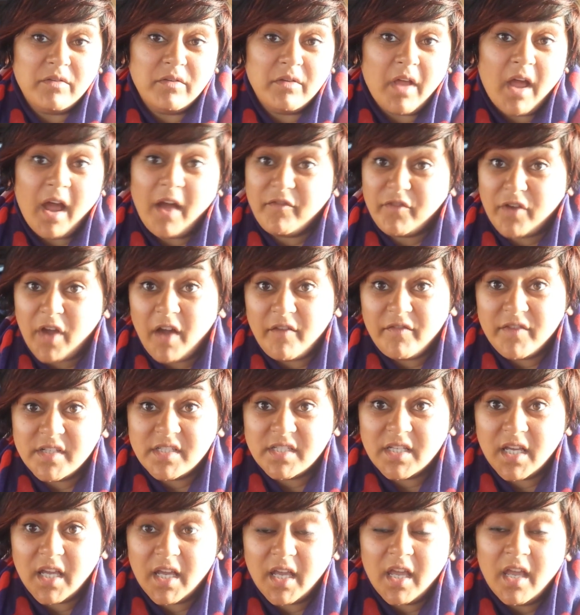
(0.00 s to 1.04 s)
have
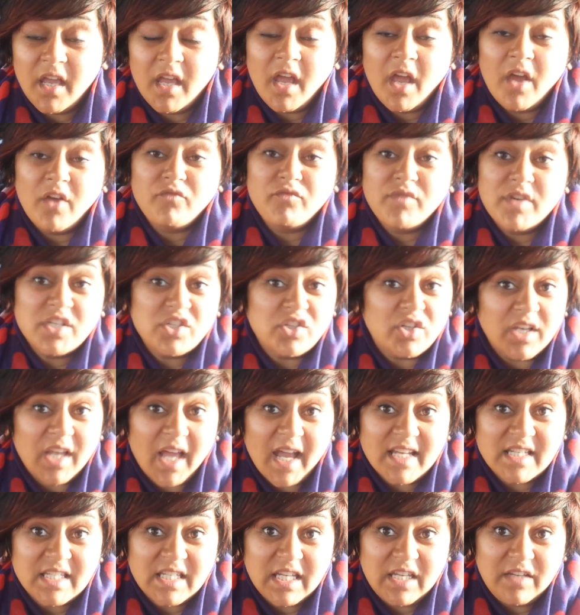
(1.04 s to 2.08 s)
covered it, regional
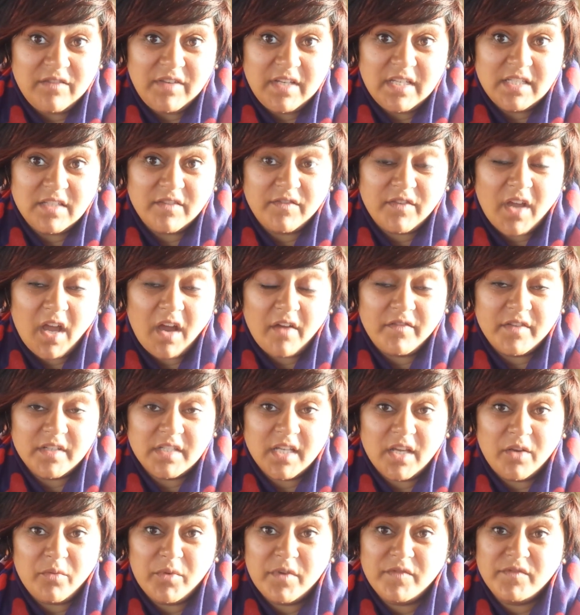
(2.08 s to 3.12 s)
ITVs have covered
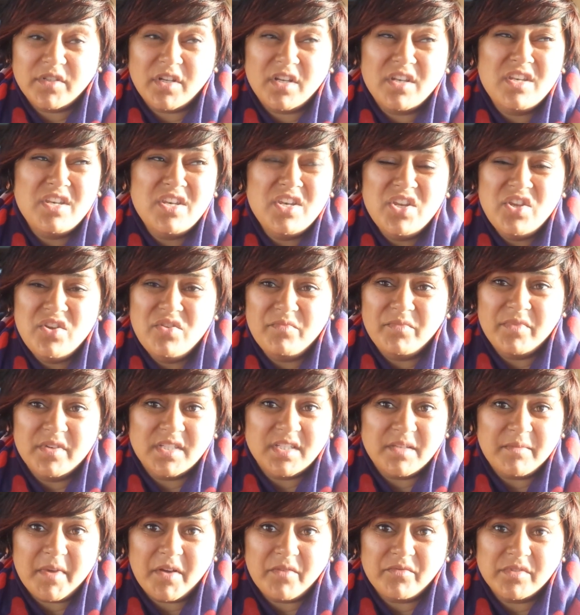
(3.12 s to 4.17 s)
it, we've done
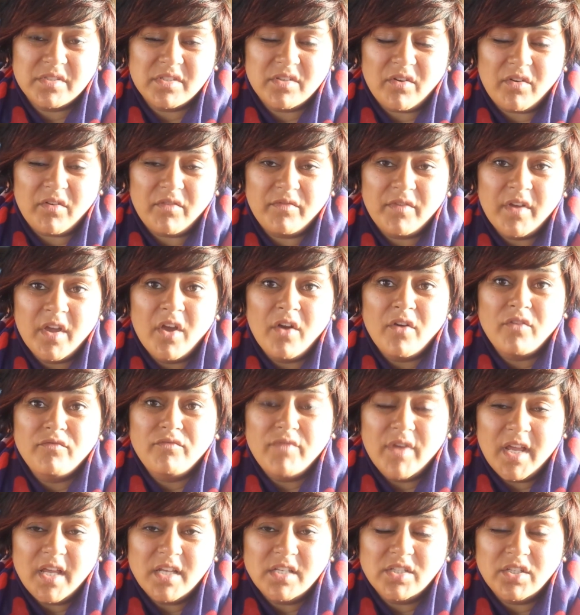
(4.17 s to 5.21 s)
numerous amounts of
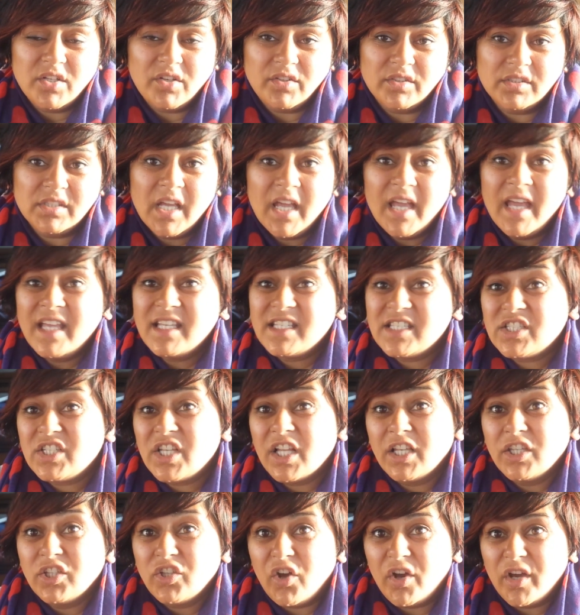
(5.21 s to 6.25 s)
radios,
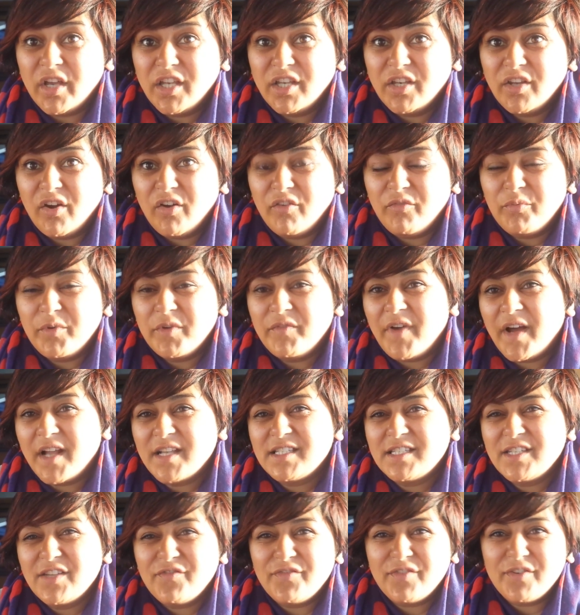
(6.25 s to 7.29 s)
still not enough. We've
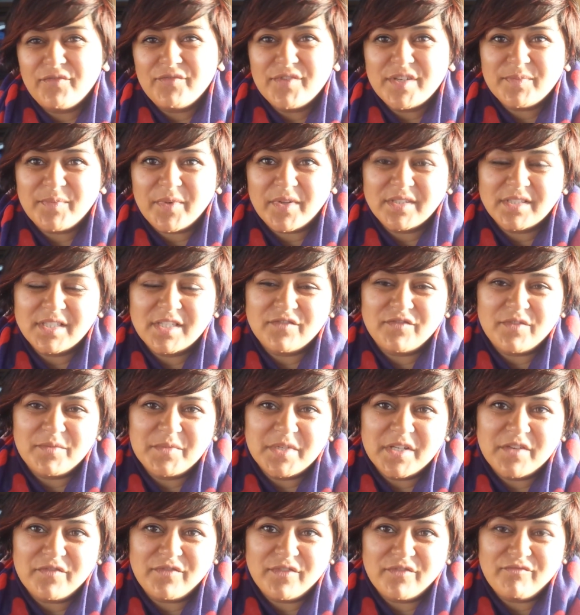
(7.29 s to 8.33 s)
had different responses from
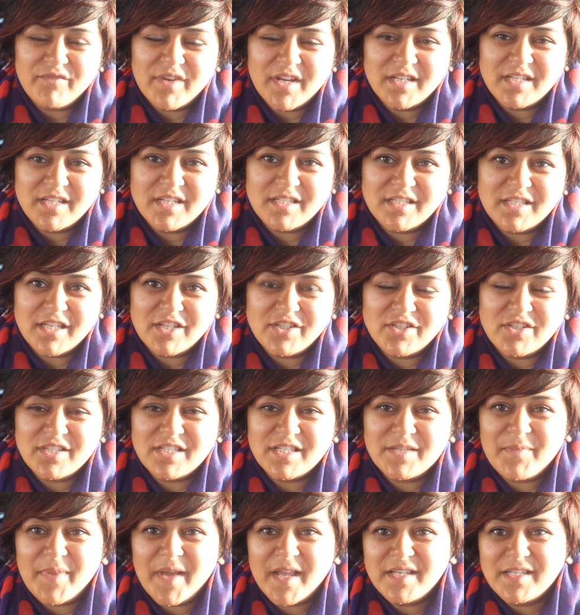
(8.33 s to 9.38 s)
different radio
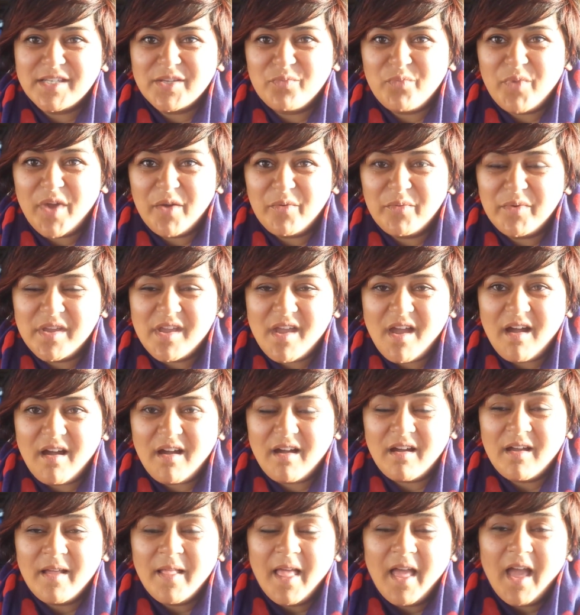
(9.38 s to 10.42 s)
stations depending where we
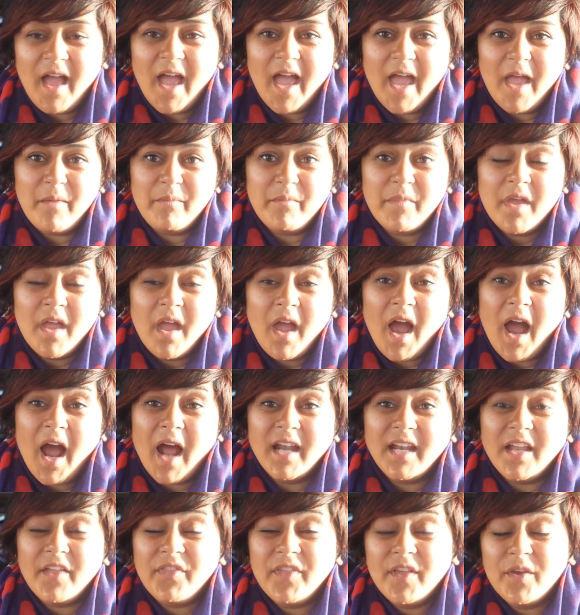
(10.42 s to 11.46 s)
are, and
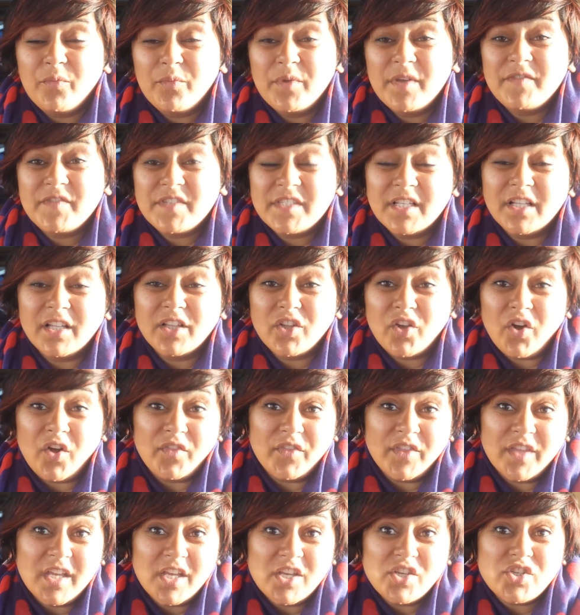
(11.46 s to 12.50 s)
I think we've still got
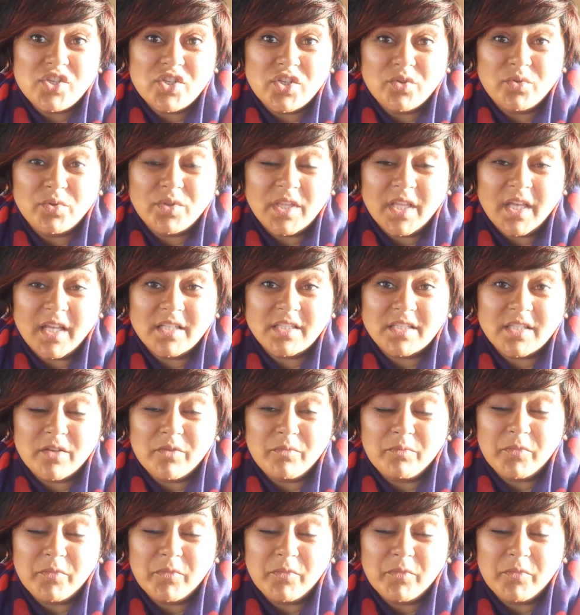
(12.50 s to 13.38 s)
the issue that,